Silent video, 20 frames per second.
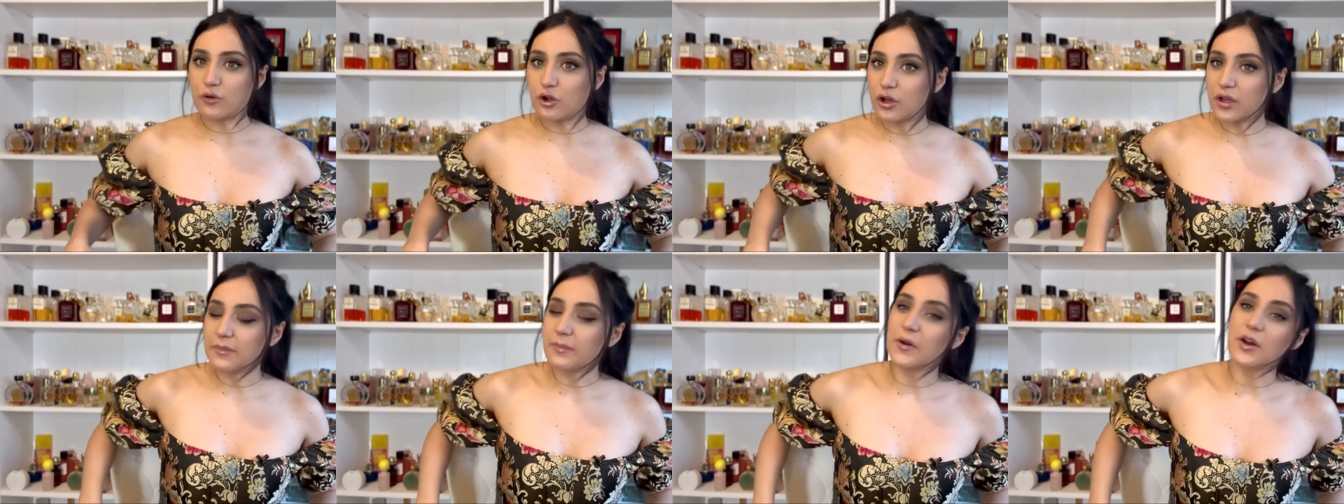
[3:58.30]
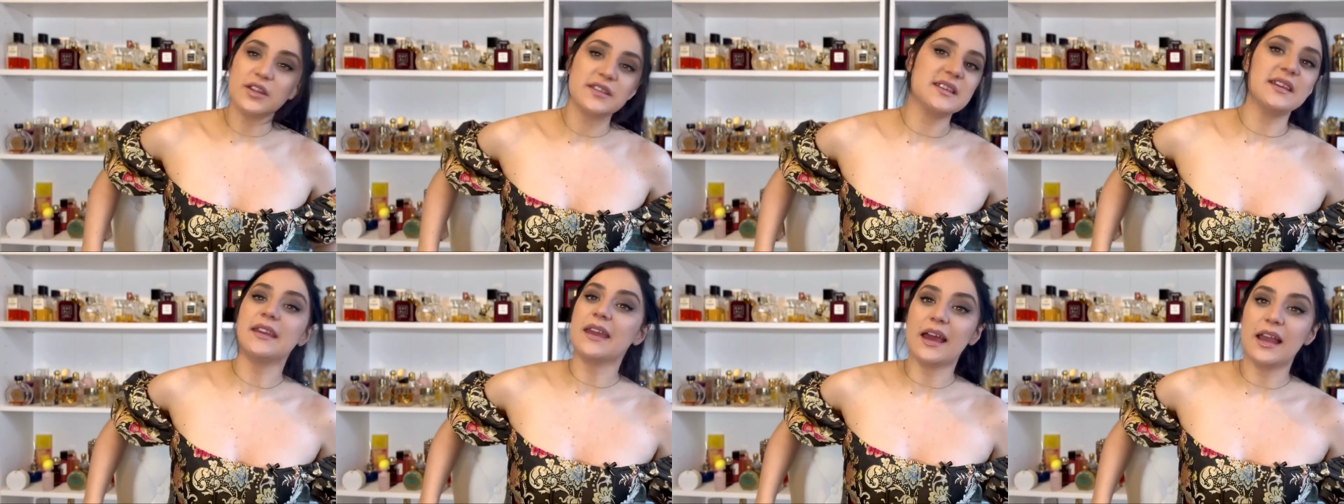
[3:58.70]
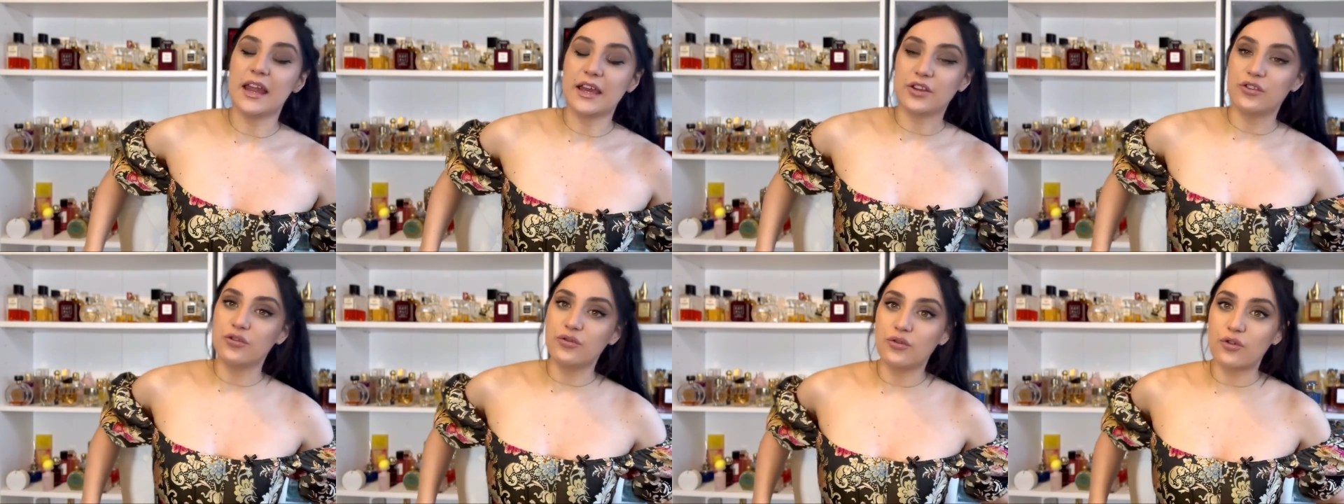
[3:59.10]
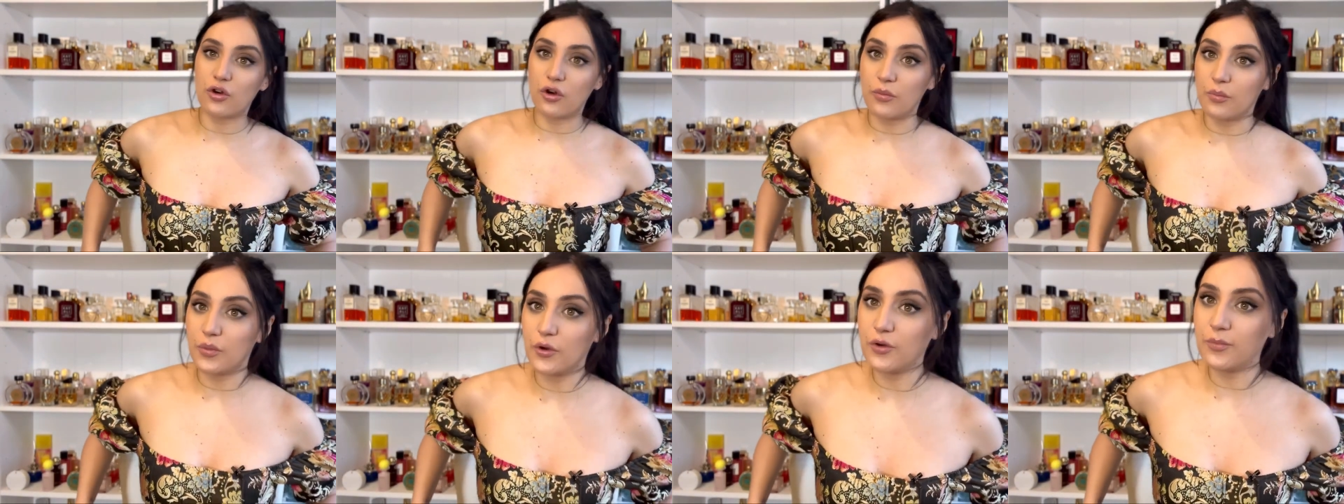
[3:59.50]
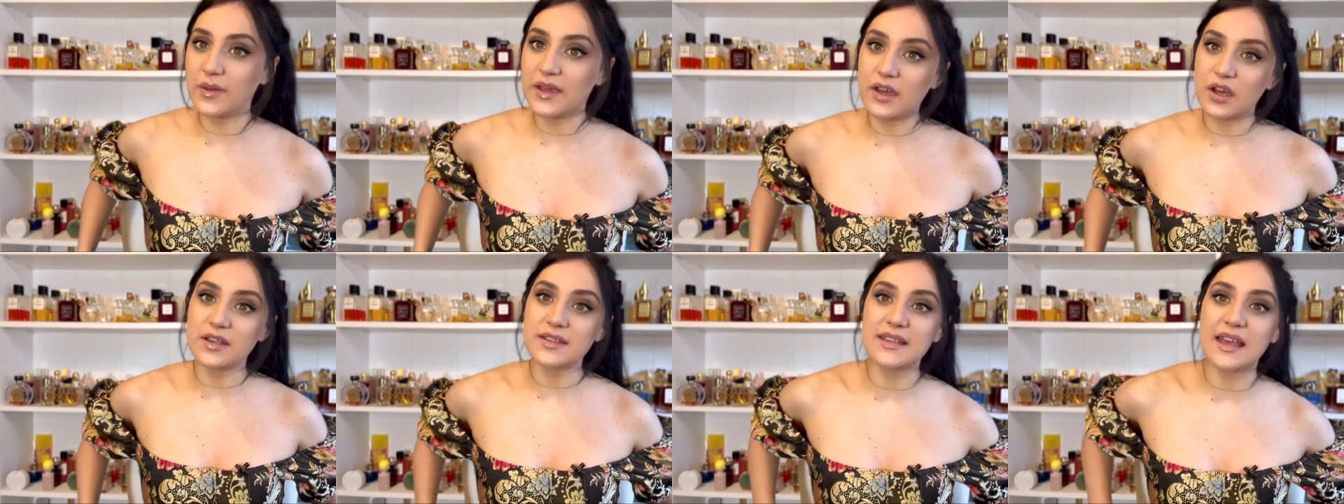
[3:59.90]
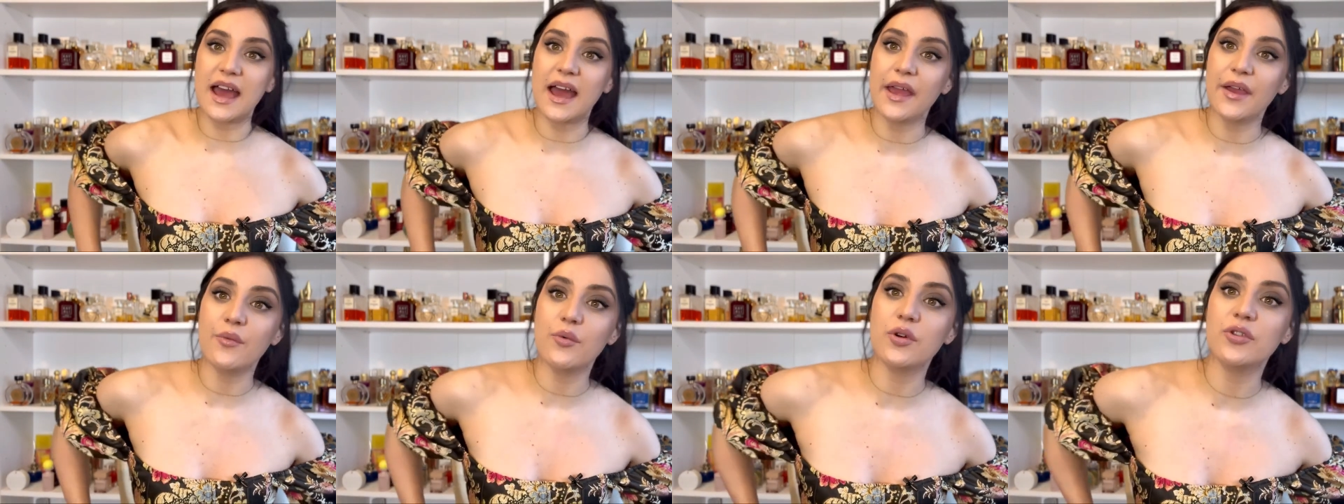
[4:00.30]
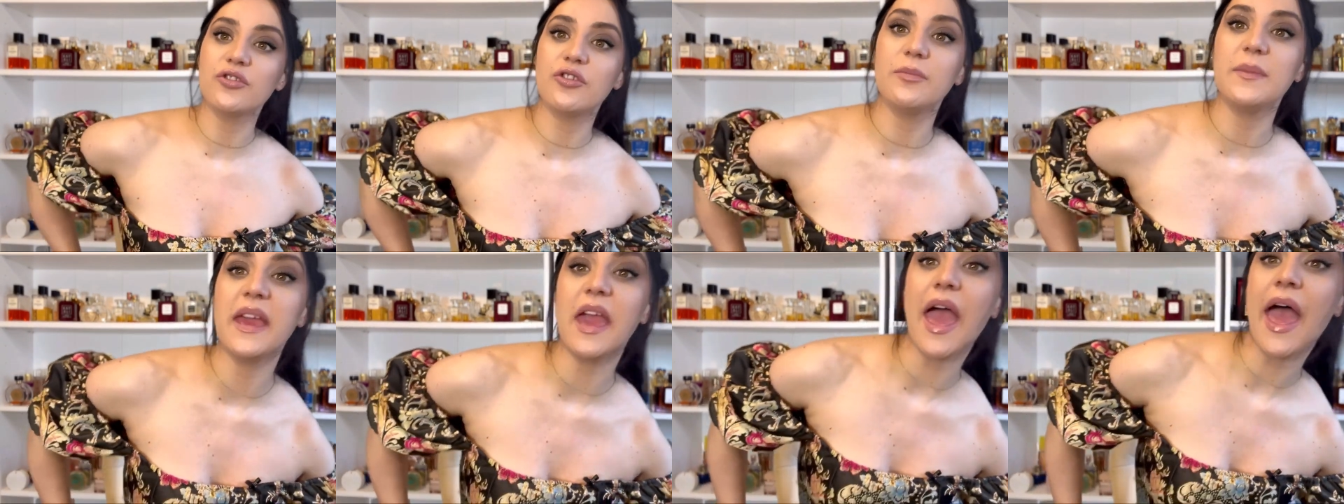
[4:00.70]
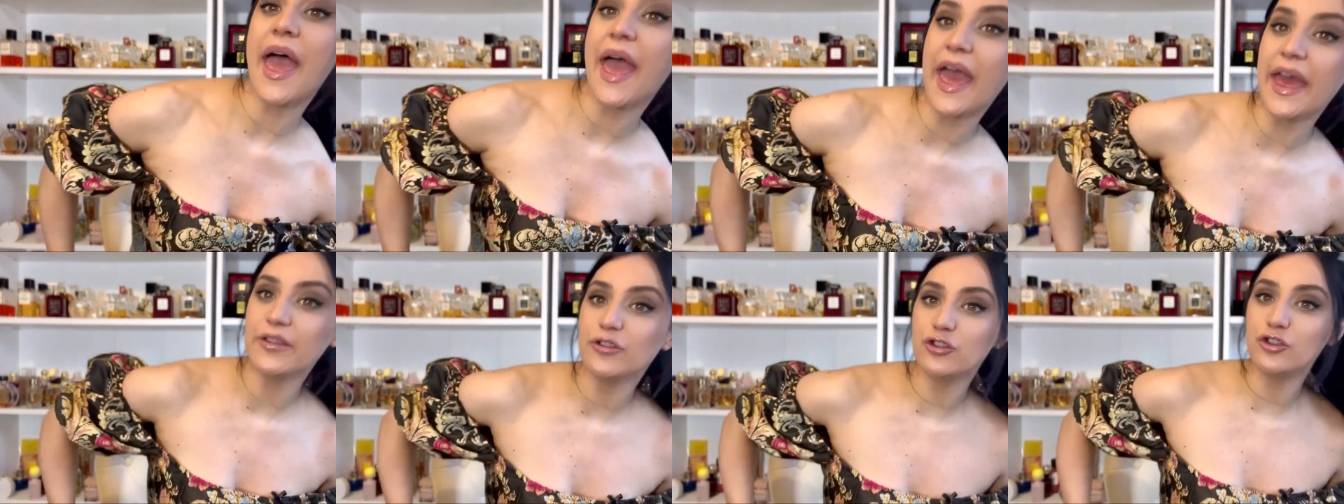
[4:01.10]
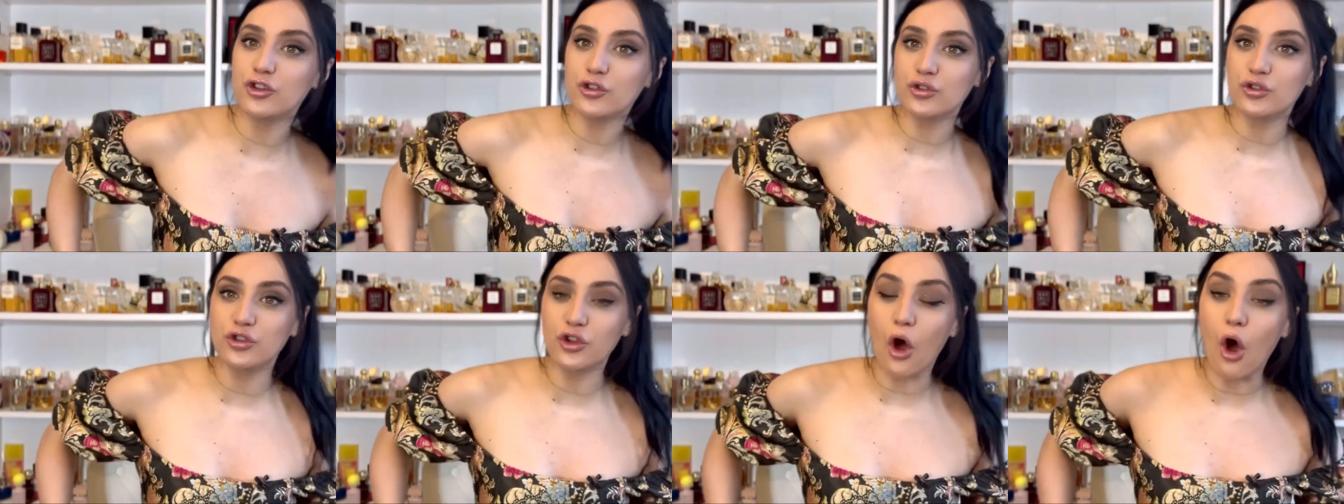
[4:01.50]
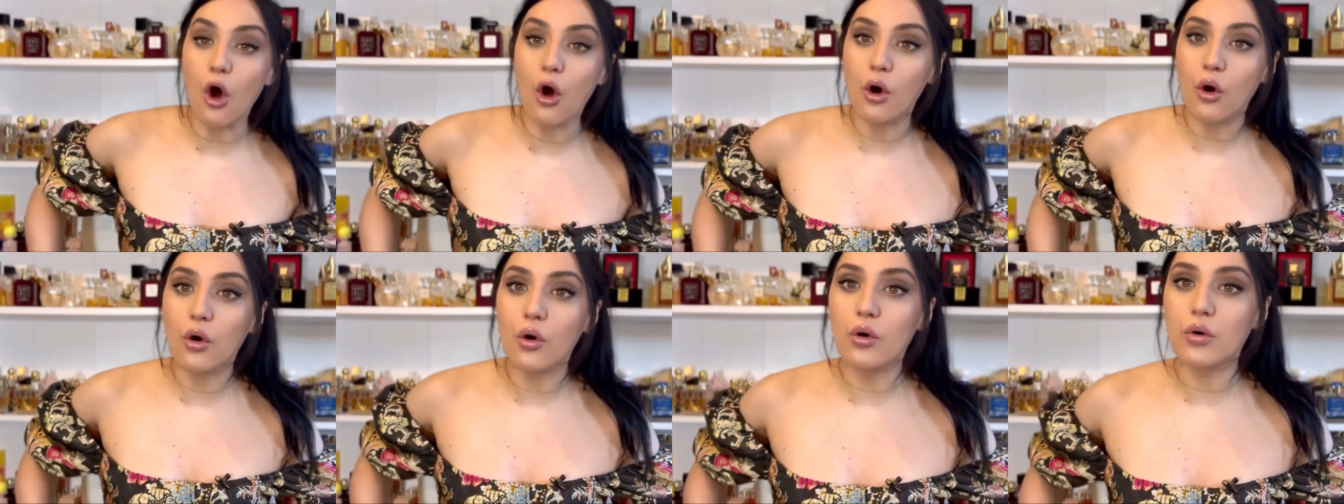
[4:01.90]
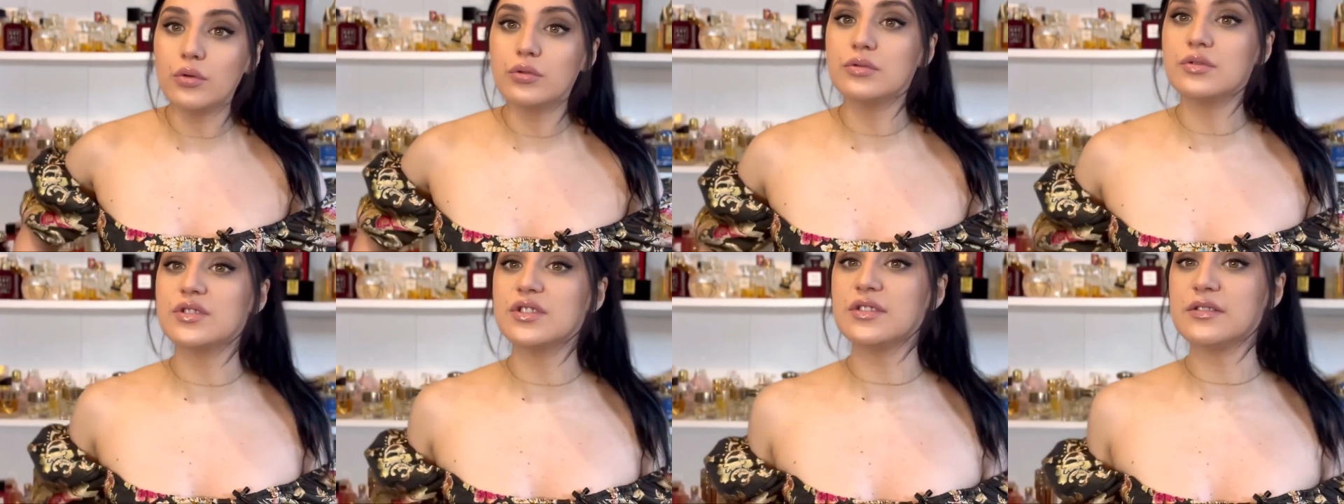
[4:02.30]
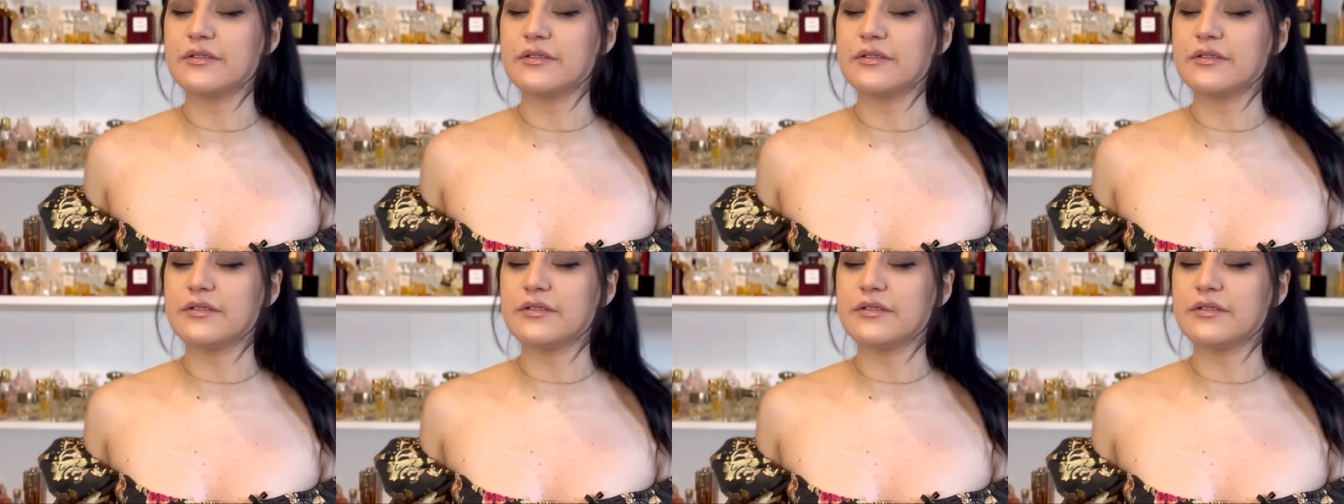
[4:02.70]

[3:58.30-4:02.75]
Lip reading: going partying, I like to do combo because I want to be head to toes